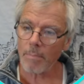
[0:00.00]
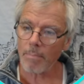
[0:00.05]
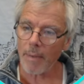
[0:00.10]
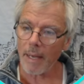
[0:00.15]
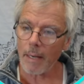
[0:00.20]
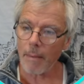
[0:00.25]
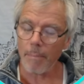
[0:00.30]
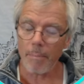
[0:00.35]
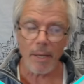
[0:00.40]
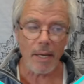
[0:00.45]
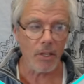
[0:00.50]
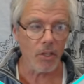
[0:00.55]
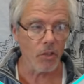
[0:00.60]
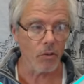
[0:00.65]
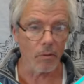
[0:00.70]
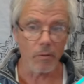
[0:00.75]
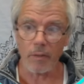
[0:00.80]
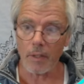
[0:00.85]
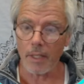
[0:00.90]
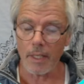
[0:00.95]
better
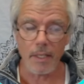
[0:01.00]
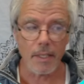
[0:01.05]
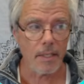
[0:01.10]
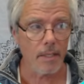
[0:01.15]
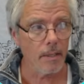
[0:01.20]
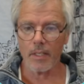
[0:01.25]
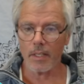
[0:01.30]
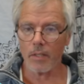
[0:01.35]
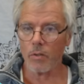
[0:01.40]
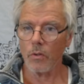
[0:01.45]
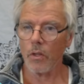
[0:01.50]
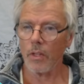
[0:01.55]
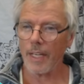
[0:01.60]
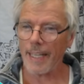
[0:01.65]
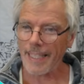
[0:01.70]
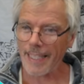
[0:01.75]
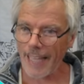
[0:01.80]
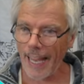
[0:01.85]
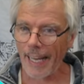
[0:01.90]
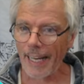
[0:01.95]
picture of this. It's not
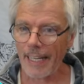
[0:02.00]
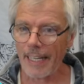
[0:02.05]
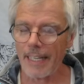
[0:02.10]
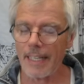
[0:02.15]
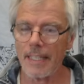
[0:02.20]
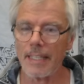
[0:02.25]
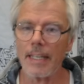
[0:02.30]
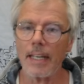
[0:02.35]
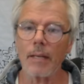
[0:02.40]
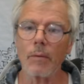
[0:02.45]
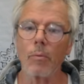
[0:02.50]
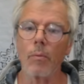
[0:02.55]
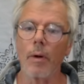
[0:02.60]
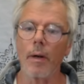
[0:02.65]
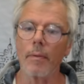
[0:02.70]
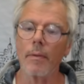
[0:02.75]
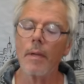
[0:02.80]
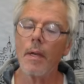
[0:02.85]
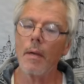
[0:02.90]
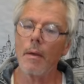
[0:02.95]
exactly the same
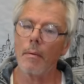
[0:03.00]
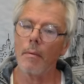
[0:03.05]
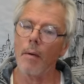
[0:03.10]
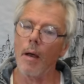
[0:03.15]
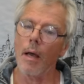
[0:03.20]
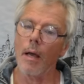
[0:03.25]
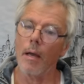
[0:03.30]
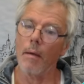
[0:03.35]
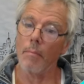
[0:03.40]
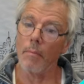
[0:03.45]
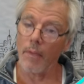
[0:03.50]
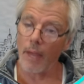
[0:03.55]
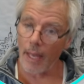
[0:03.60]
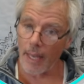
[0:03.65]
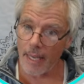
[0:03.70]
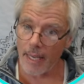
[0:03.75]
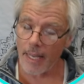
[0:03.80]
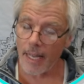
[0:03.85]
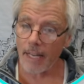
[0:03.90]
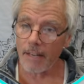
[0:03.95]
one that
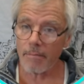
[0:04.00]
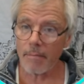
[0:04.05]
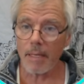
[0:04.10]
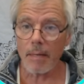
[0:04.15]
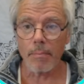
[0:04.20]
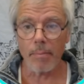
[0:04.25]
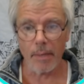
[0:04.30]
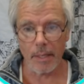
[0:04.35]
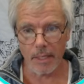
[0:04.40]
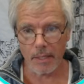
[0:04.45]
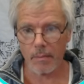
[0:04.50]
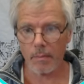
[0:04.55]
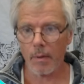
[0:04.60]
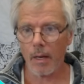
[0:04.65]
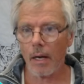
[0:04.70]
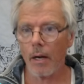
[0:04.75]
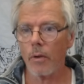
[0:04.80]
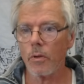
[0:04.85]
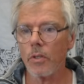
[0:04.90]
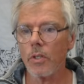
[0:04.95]
he gave me, but it's
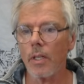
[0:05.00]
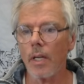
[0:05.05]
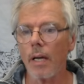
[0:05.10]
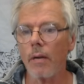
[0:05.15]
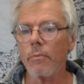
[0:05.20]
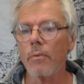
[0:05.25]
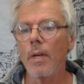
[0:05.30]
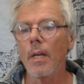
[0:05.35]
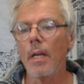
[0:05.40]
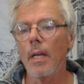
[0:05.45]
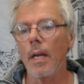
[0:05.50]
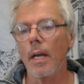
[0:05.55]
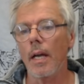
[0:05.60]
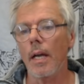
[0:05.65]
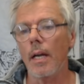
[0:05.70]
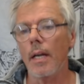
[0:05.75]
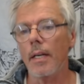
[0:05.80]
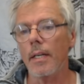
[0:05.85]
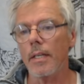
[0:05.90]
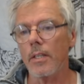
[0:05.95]
close enough,
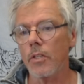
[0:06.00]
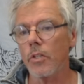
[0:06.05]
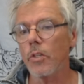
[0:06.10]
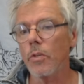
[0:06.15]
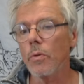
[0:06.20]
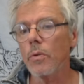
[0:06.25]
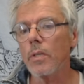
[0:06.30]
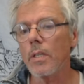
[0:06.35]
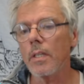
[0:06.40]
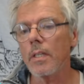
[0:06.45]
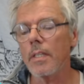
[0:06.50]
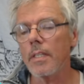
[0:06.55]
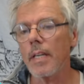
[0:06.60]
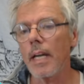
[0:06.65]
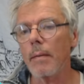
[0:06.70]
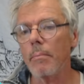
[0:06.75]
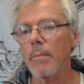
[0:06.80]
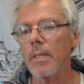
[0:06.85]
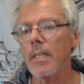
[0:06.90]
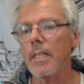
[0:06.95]
and it's using the
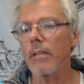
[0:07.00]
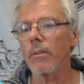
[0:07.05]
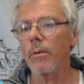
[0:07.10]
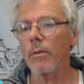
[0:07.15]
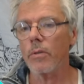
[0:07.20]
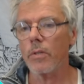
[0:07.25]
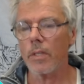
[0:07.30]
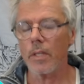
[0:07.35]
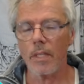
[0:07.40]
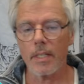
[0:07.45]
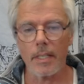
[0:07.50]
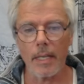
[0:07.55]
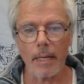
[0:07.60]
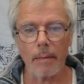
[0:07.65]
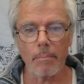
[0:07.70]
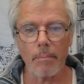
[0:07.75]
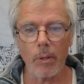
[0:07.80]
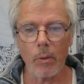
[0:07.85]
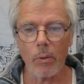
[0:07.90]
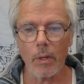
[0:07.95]
same materials and the
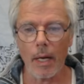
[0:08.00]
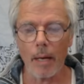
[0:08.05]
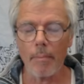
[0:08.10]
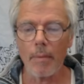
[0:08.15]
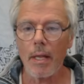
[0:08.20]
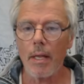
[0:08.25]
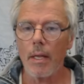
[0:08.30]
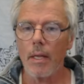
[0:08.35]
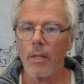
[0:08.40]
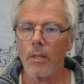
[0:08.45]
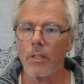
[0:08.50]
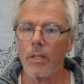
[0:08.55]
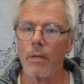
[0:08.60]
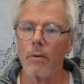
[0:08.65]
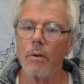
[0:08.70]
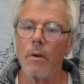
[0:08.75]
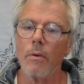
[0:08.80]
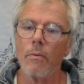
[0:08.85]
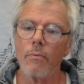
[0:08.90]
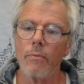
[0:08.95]
same build up.
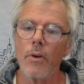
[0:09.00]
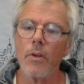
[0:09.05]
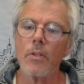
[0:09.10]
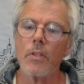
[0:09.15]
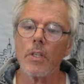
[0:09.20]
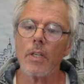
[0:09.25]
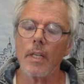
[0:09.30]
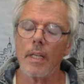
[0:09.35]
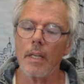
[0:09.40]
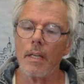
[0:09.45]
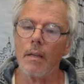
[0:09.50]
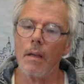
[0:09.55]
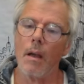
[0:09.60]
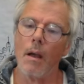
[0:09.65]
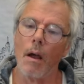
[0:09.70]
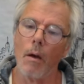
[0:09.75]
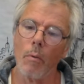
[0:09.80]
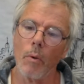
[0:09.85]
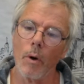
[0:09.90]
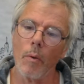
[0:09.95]
So firstly,
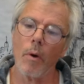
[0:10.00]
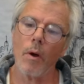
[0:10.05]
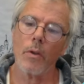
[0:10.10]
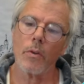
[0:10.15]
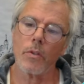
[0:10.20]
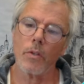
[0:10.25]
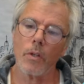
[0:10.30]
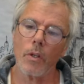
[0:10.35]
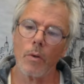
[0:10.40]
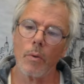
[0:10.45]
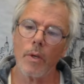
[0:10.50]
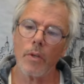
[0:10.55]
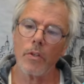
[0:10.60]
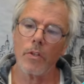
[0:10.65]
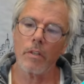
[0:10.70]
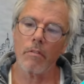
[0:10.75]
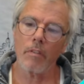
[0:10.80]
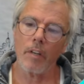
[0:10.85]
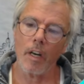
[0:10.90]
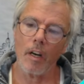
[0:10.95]
I want to answer the
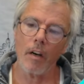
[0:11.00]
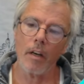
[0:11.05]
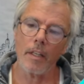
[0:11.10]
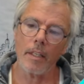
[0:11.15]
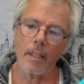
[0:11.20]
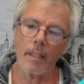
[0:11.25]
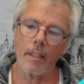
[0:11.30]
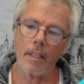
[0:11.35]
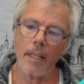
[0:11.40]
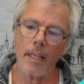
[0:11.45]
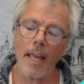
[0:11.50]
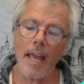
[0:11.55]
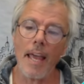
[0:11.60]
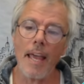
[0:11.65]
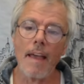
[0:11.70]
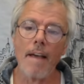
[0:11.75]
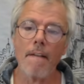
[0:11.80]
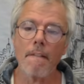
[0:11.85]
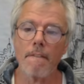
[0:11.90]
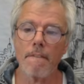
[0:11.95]
question regarding the
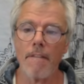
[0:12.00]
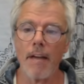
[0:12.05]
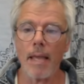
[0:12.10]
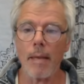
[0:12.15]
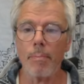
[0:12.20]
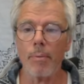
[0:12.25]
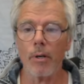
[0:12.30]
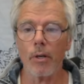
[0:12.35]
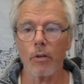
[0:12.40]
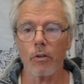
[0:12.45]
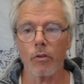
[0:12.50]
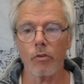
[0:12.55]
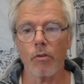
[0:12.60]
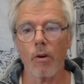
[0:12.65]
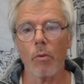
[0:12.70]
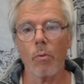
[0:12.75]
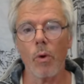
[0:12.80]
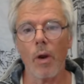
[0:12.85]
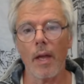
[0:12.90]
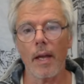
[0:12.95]
air vapor
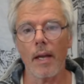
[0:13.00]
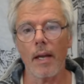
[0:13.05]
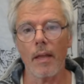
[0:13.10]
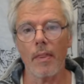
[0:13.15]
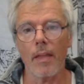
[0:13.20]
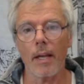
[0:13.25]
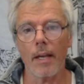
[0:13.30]
control layer that